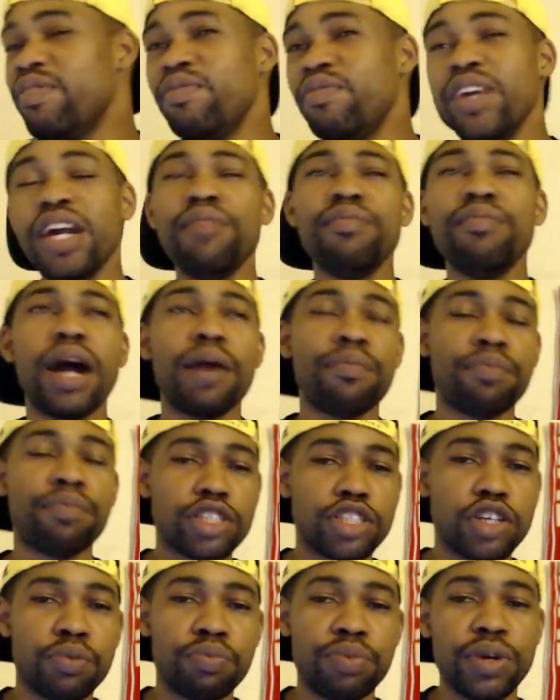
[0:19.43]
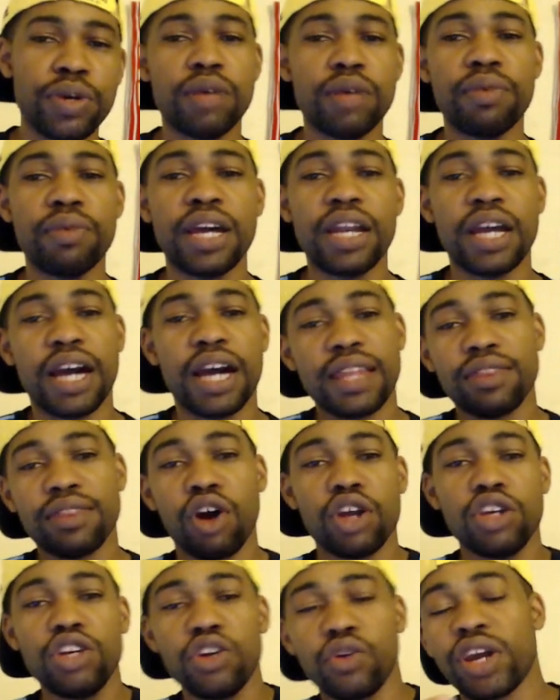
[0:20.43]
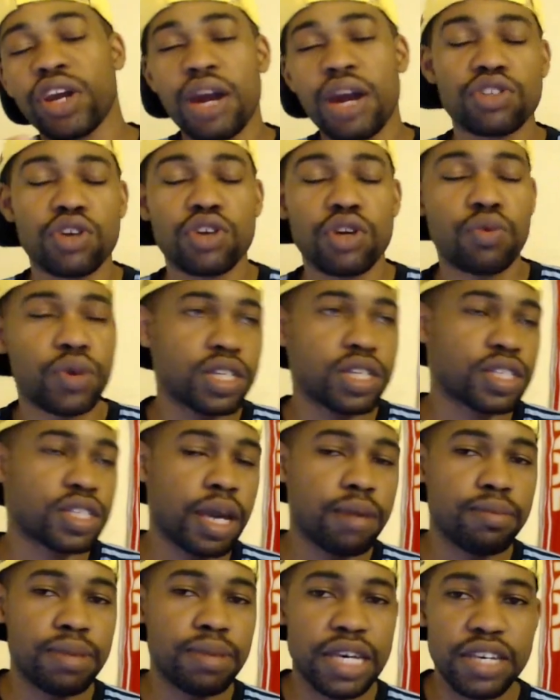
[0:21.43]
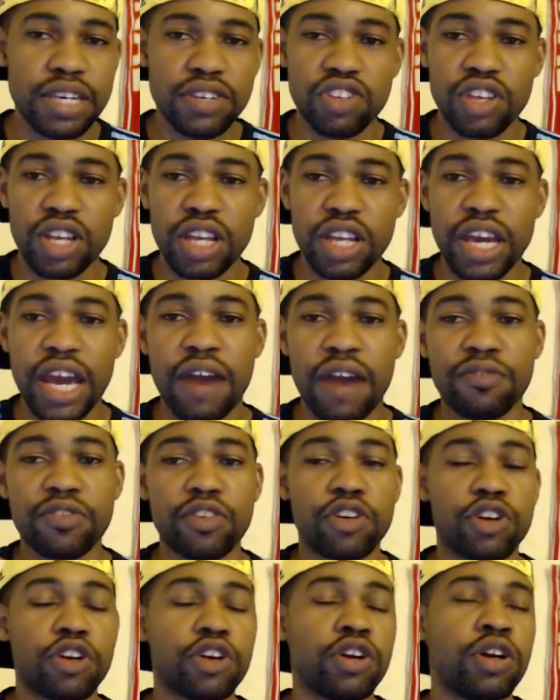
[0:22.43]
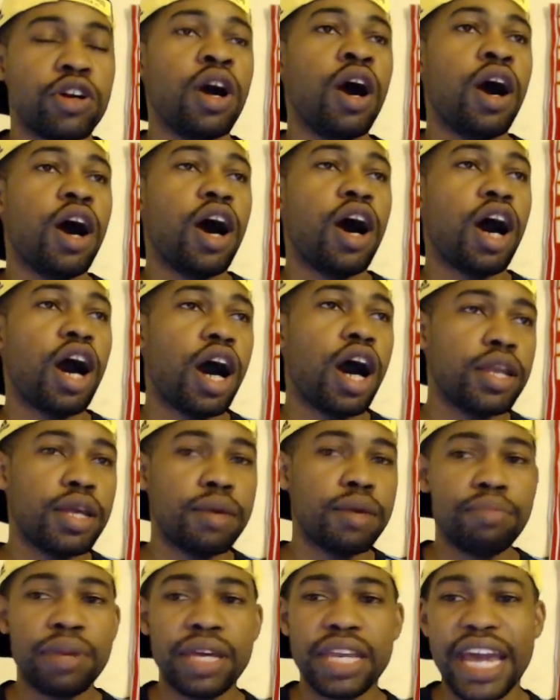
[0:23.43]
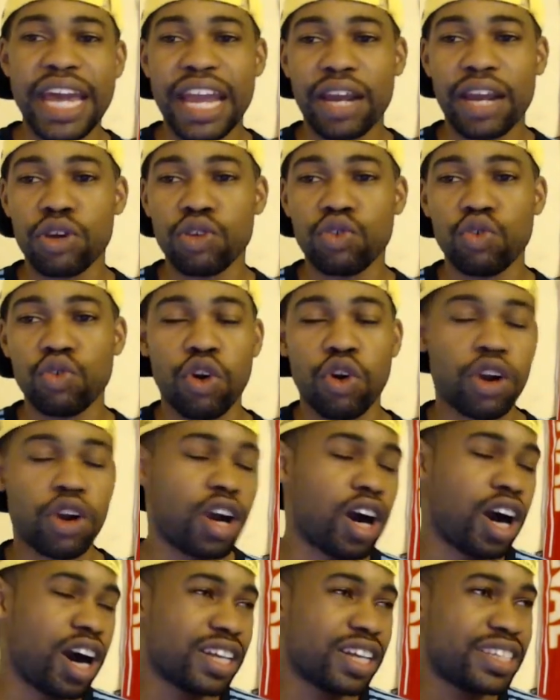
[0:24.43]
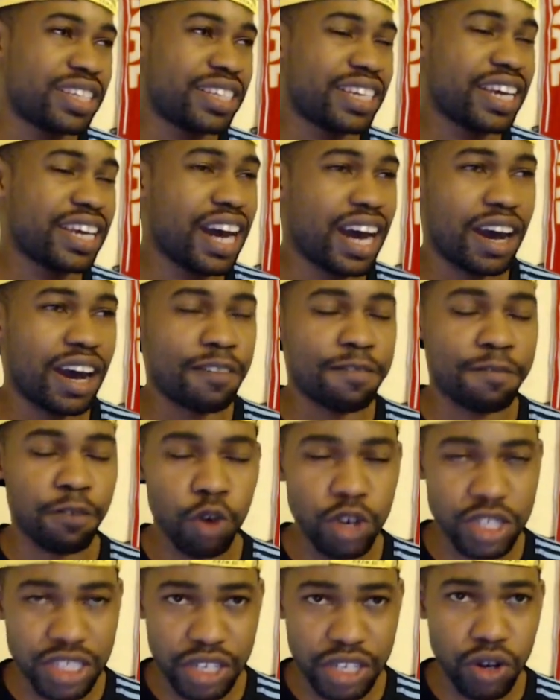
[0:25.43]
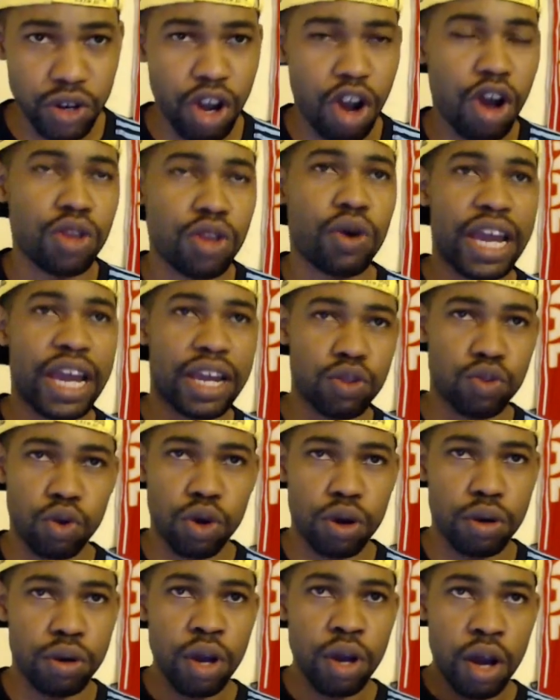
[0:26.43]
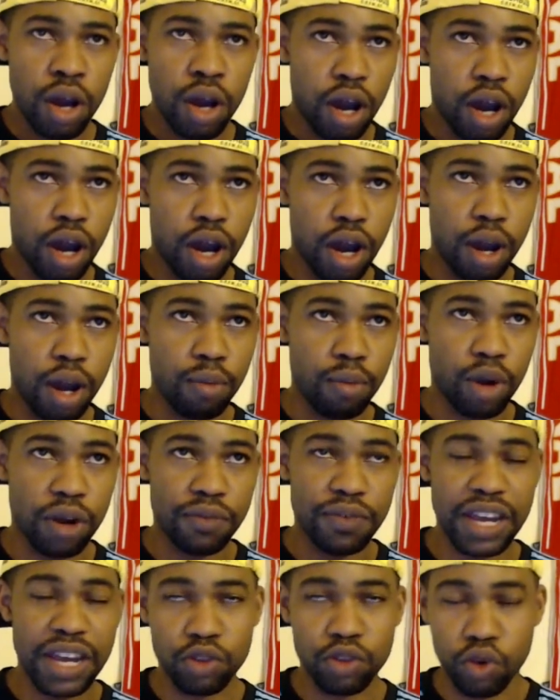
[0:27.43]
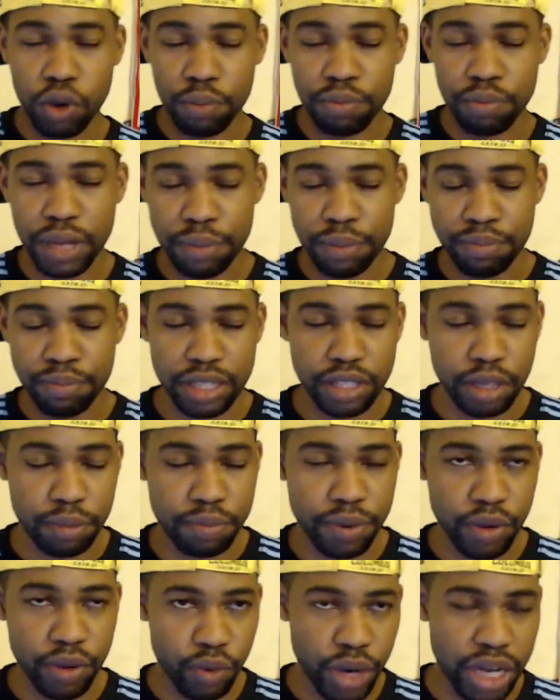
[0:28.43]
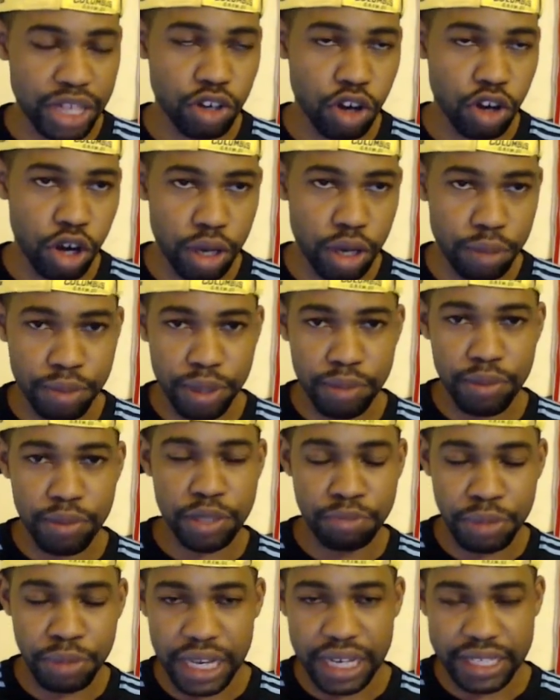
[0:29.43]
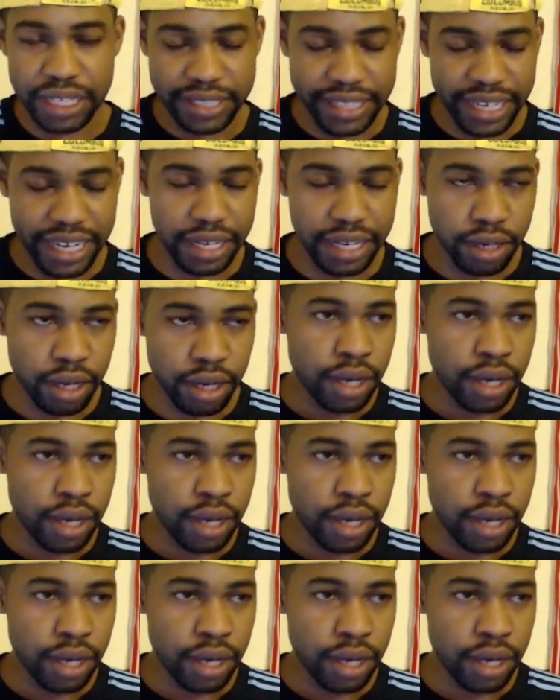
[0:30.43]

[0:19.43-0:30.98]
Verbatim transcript: in my personal opinion, man, I thought Uruguay was going to win this game easily after uh, they beat Ecuador four zero, uh, although Ecuador... Um, one of Ecuador players picked up a red card and pretty much beat a ten